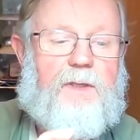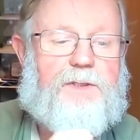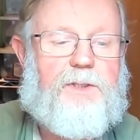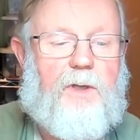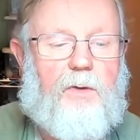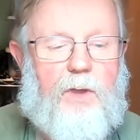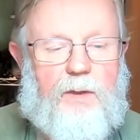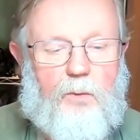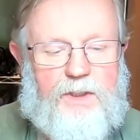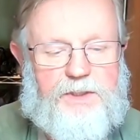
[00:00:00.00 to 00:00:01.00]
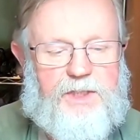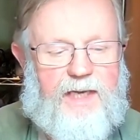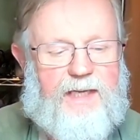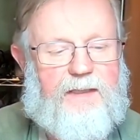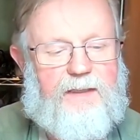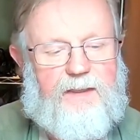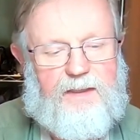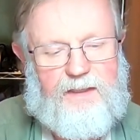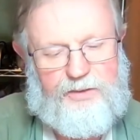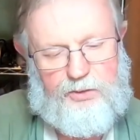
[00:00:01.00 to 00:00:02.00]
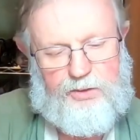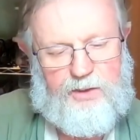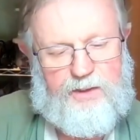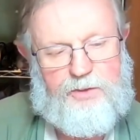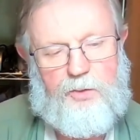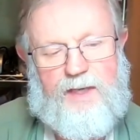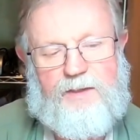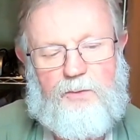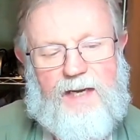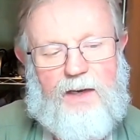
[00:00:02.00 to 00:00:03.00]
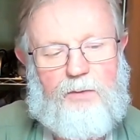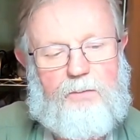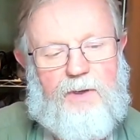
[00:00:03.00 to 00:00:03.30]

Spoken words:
So on one side, it's a direct route,